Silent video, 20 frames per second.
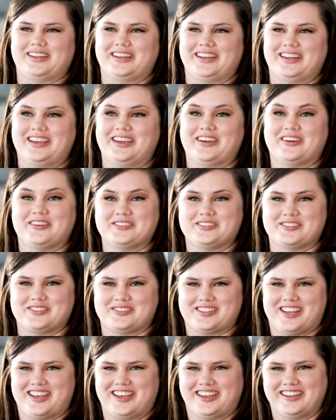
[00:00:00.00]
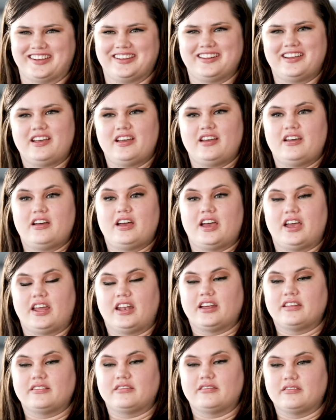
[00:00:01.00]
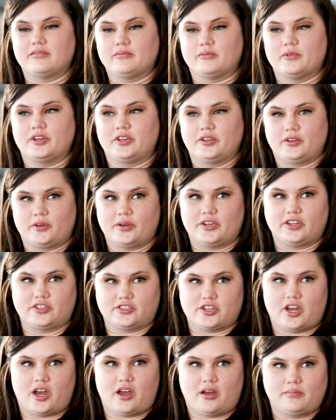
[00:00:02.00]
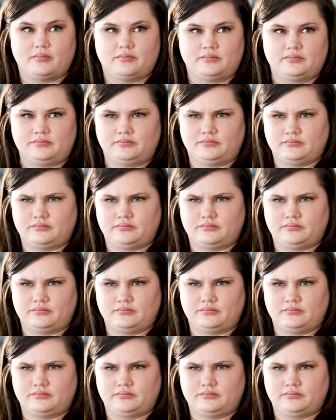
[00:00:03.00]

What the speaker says: And he also said, and I want you to quit your job.